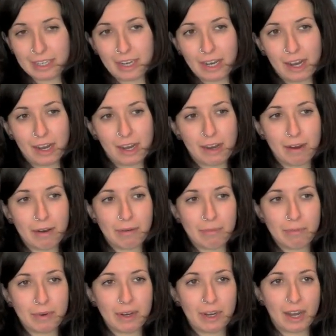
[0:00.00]

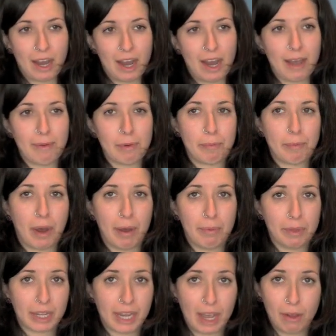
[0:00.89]
I'm a
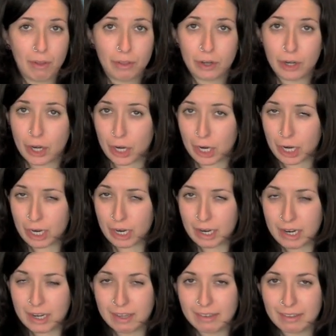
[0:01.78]
public health
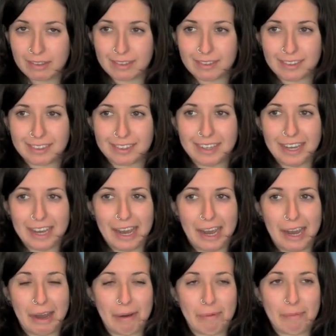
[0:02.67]
nerd.
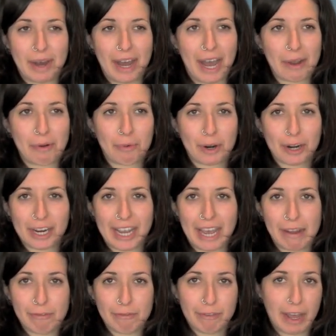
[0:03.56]
I
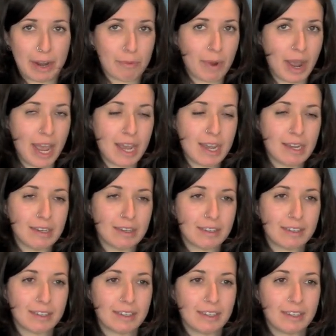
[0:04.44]
work at Fenway.
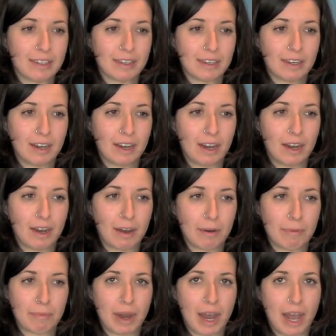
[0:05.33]

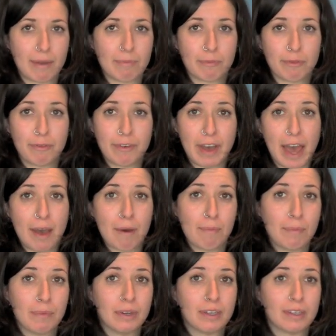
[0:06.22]
I'm
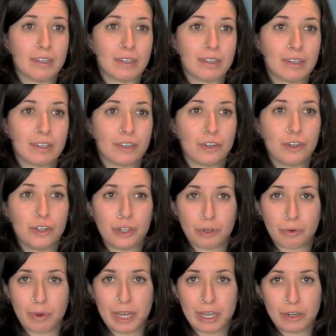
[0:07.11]
femme,
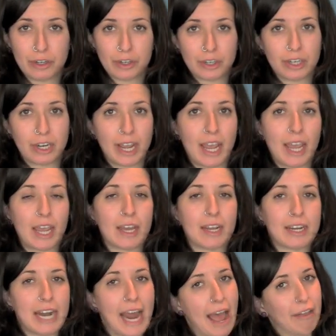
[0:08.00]
Jewish,
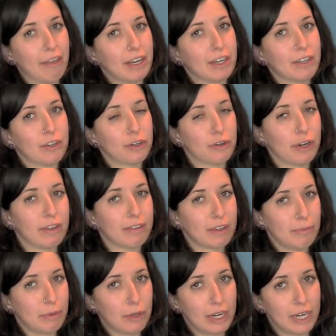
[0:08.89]
and an ally to the
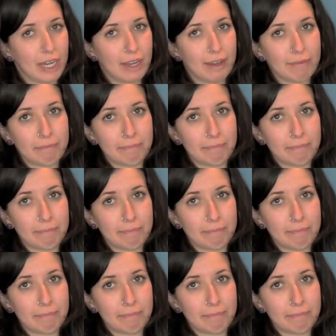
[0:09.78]
trans community.